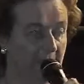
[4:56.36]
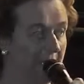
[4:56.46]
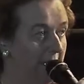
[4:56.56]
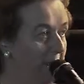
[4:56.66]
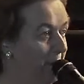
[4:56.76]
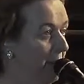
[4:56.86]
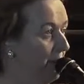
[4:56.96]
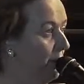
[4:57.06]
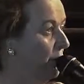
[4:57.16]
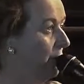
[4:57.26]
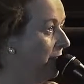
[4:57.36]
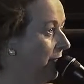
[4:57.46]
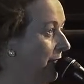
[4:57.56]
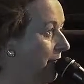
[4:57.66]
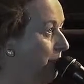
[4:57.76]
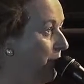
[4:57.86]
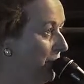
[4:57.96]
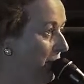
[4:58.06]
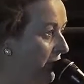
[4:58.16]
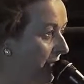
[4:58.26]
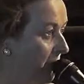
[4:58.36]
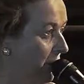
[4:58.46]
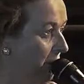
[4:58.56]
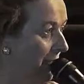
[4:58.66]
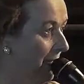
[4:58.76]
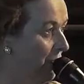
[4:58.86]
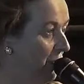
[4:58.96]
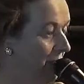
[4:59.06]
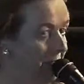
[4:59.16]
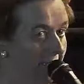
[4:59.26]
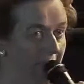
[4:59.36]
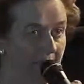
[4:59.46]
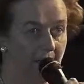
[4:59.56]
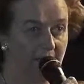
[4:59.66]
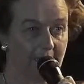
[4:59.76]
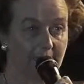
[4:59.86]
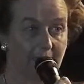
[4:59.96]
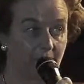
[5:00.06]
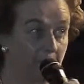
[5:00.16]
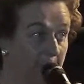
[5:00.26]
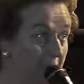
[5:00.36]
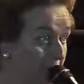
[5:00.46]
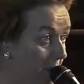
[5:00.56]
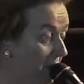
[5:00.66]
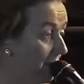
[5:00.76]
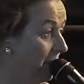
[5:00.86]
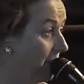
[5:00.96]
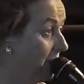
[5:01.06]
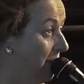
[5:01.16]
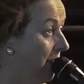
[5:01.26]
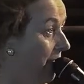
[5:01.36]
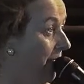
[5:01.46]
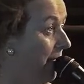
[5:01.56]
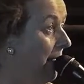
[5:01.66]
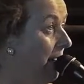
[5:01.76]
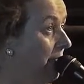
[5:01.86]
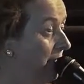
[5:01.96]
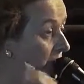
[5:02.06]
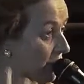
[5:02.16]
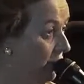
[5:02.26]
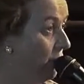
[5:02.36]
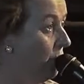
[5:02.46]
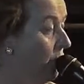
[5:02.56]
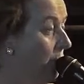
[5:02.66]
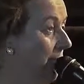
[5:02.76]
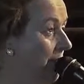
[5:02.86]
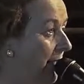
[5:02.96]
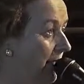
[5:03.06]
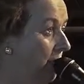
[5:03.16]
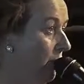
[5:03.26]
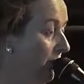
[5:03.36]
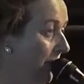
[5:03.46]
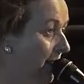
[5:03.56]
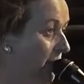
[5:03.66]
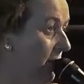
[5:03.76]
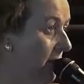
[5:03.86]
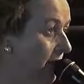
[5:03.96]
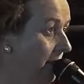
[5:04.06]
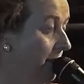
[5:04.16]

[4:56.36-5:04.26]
of my time focused on British-Irish relations in the context of the peace process. It is true that any reflection